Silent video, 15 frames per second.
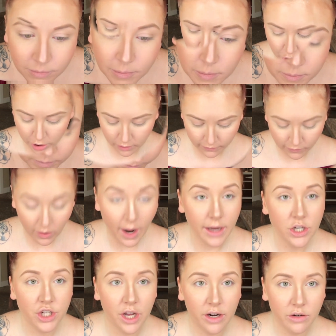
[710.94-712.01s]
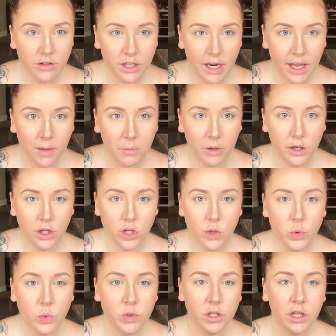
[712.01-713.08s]
Sure, for eyeshadow today, I'm gonna
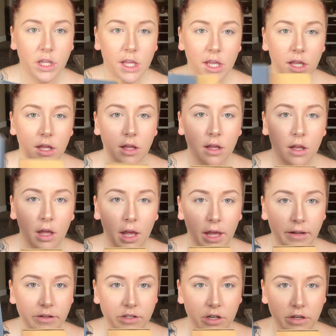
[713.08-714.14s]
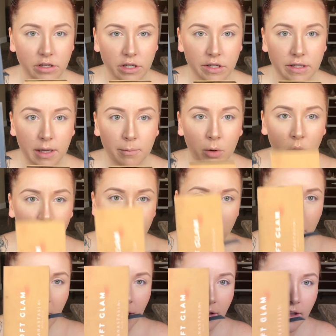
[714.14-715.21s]
use the Anastasia
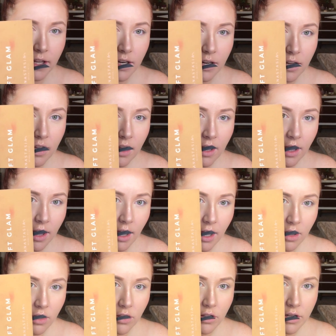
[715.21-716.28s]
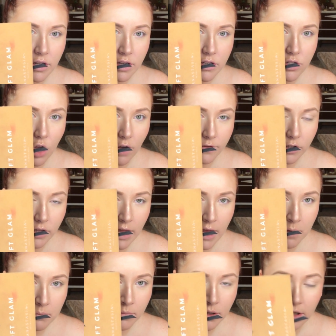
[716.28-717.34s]
Subculture palette and the Soft
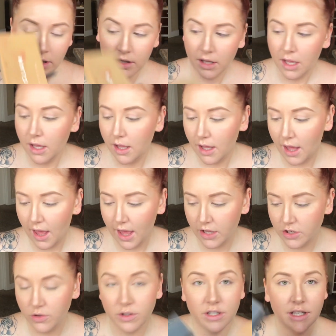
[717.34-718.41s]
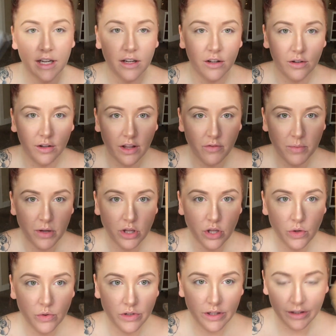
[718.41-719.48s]
Glam. As you can tell, they've been
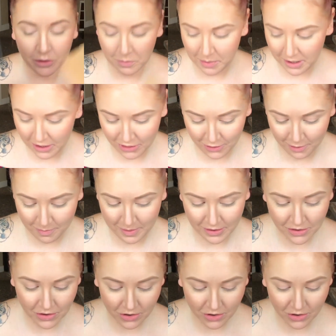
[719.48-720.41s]
used a little bit. They're a bit